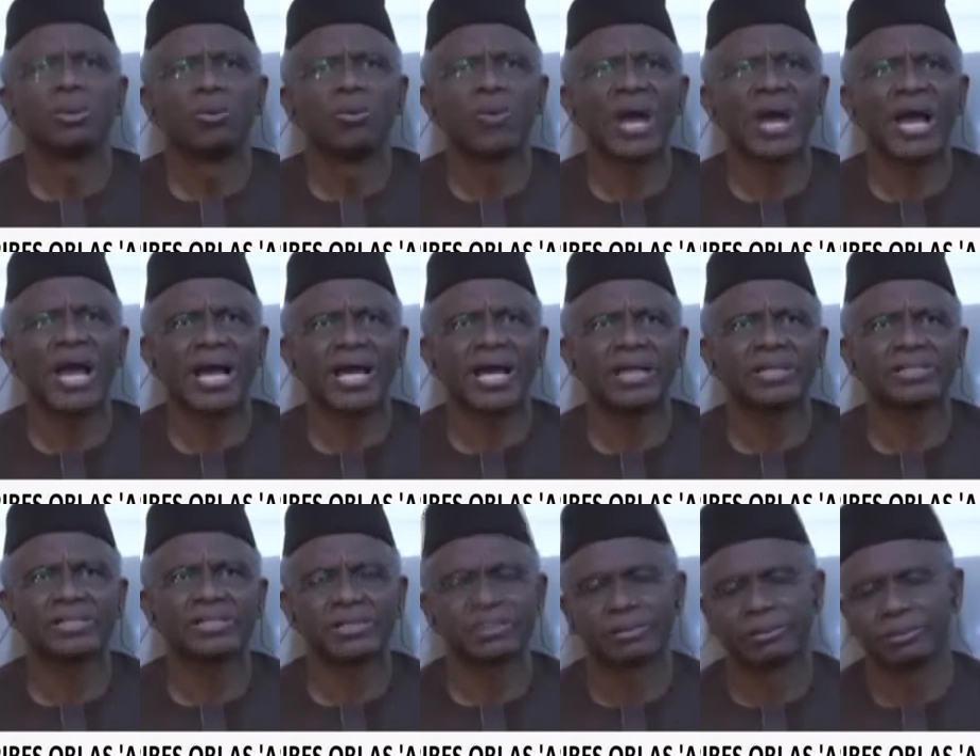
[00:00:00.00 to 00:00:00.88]
The
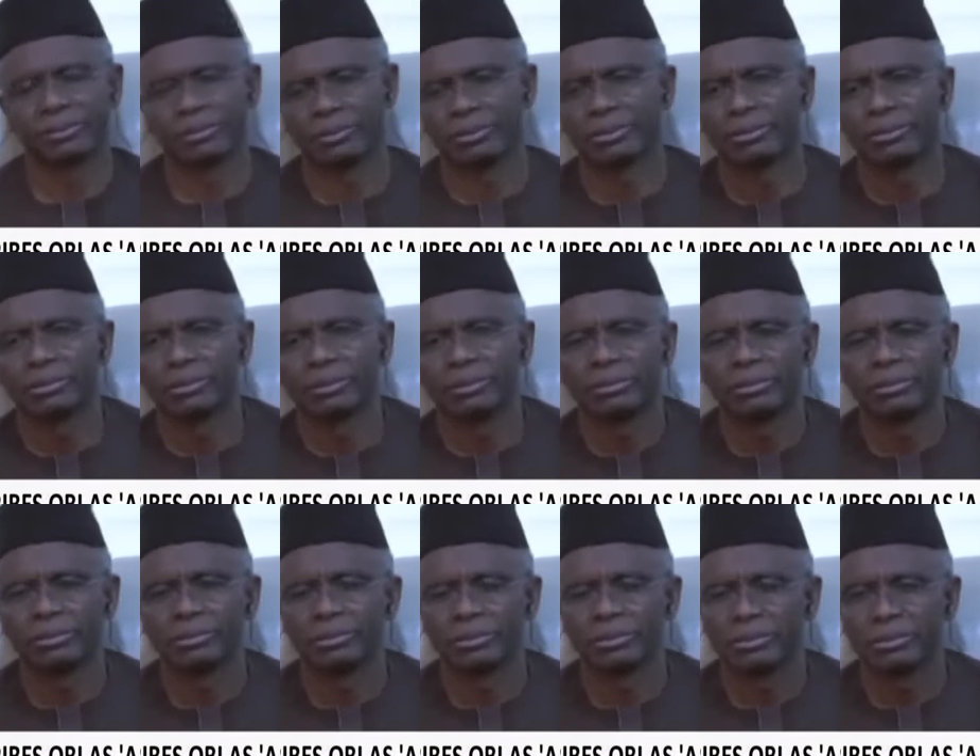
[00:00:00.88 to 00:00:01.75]
word an actor is
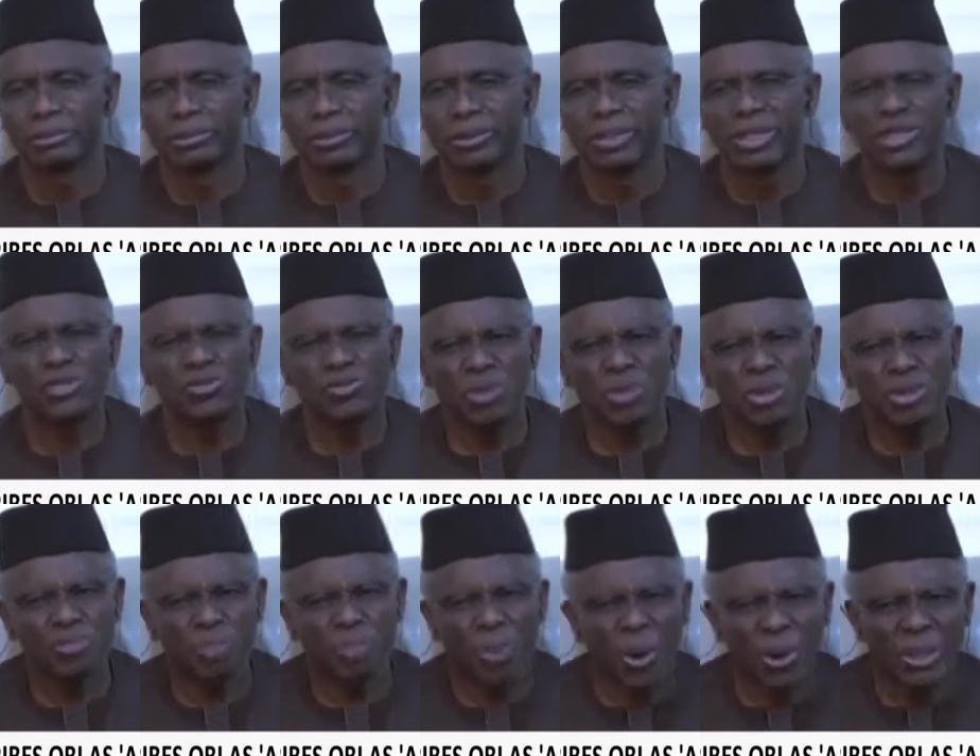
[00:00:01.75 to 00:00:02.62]
not something
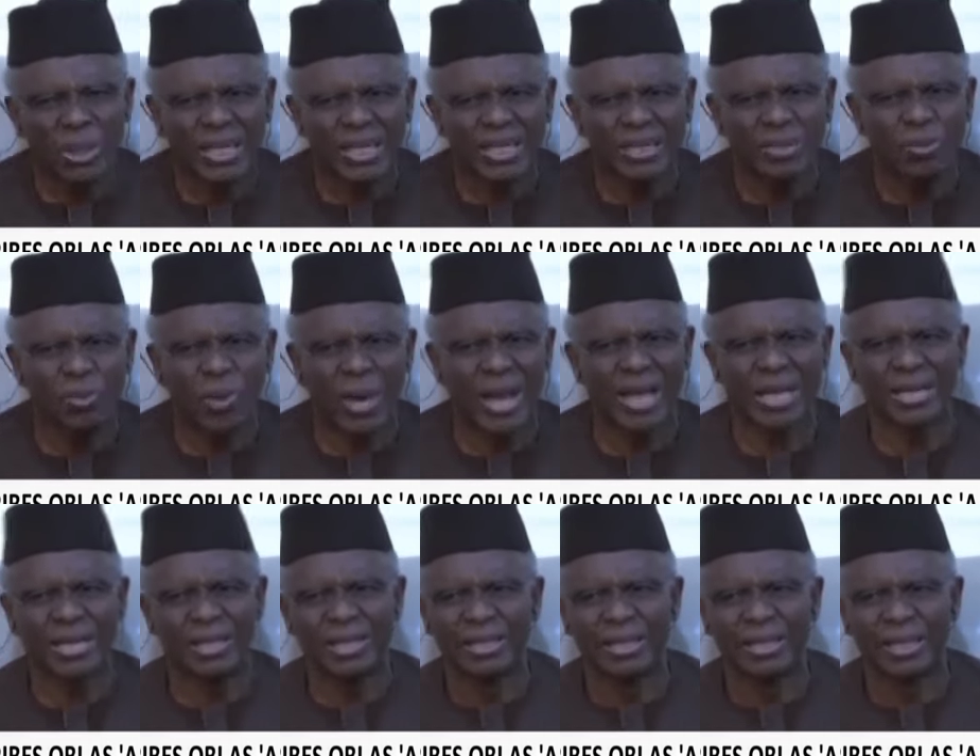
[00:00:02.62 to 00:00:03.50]
bad though,
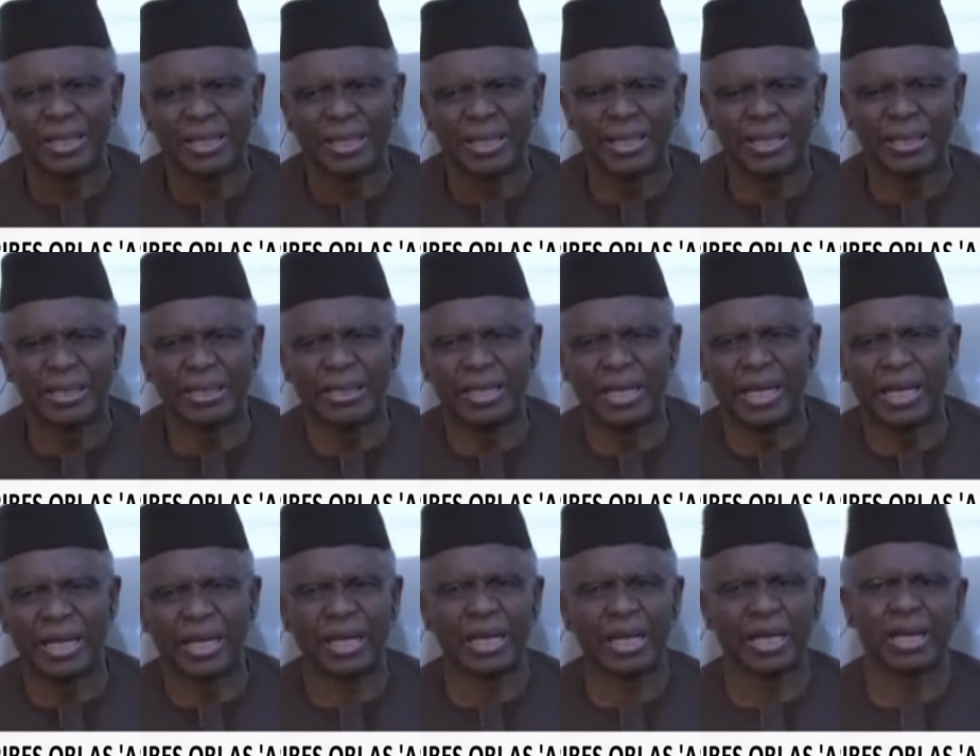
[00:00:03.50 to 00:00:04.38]
but I think it's a
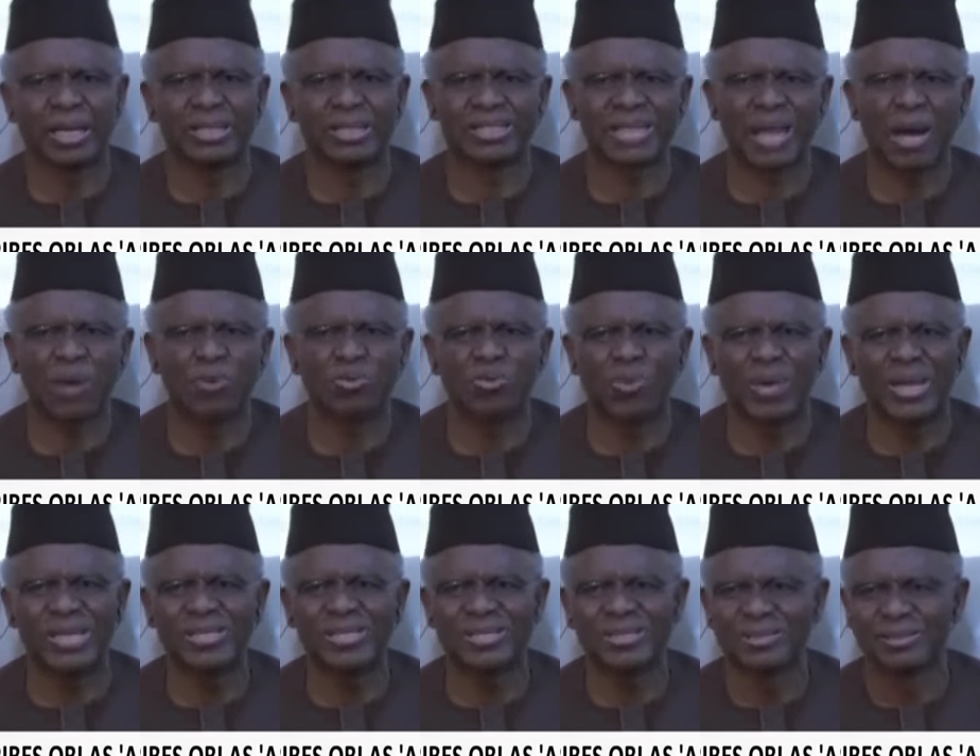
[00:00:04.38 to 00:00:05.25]
sign of trying to, you
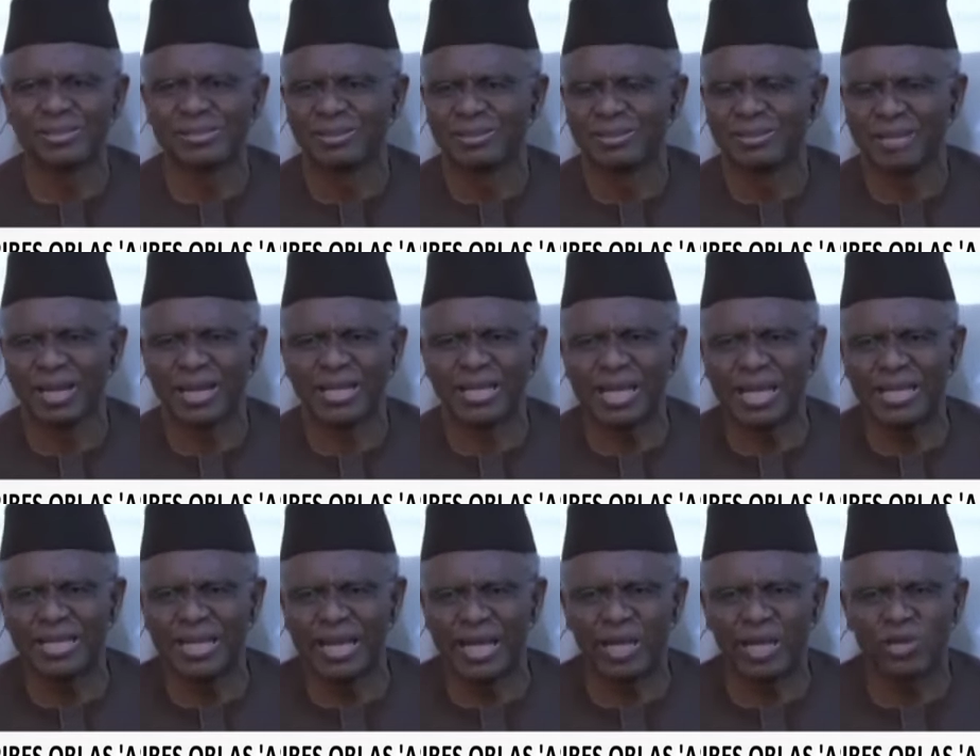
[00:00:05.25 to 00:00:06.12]
know, water down the
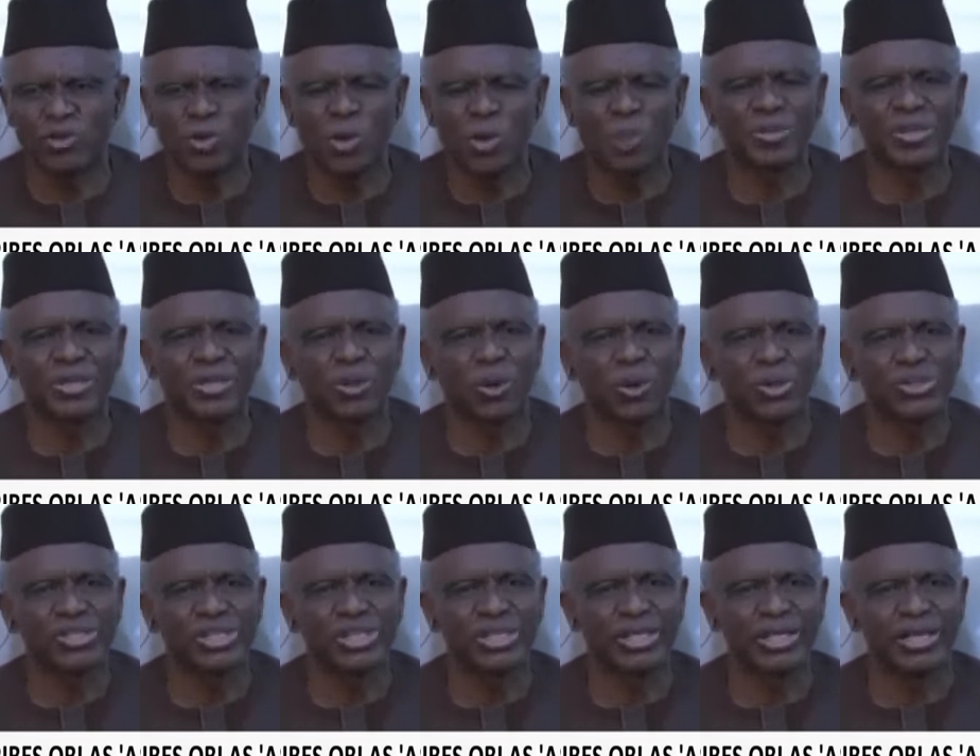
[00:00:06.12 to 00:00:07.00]
personality in
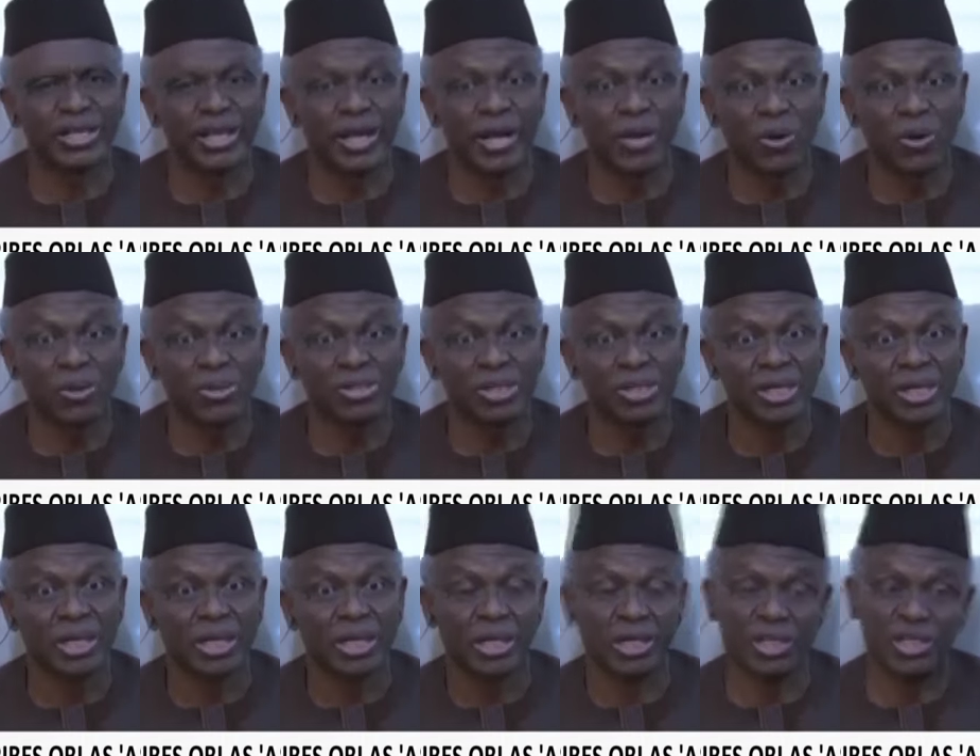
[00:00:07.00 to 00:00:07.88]
public.
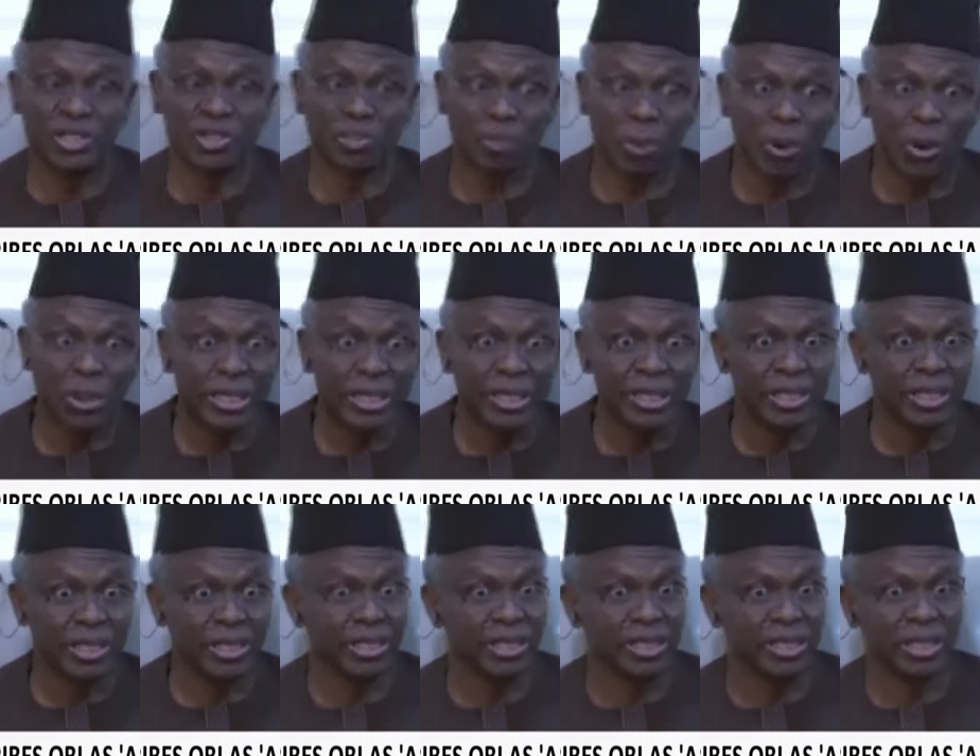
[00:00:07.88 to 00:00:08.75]
Okay, I felt
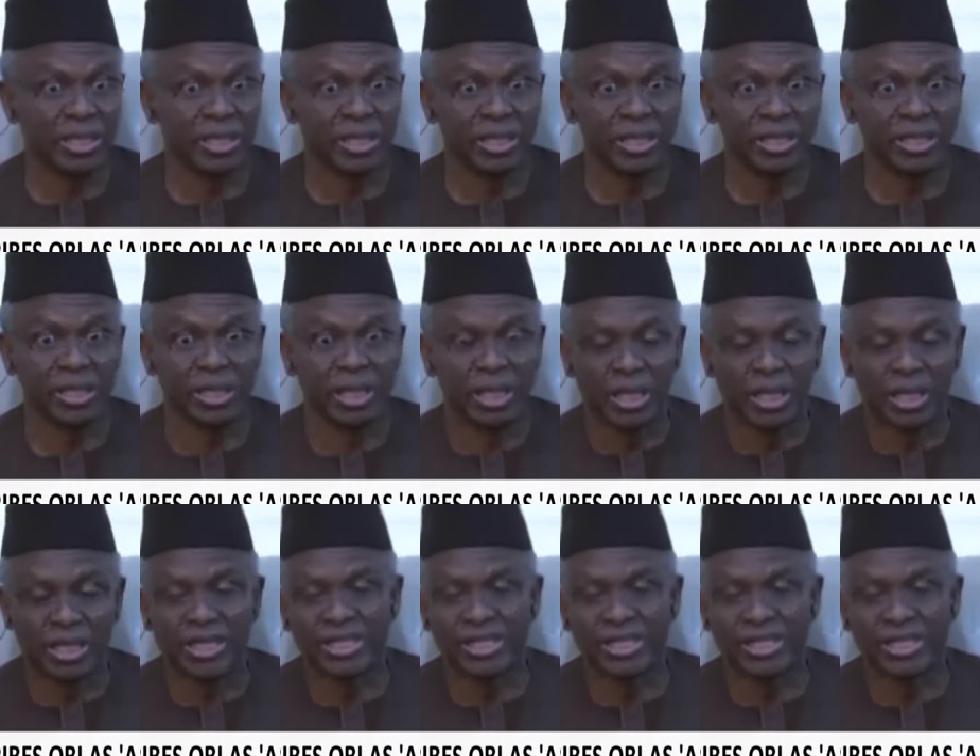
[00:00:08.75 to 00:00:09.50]
somebody was asking that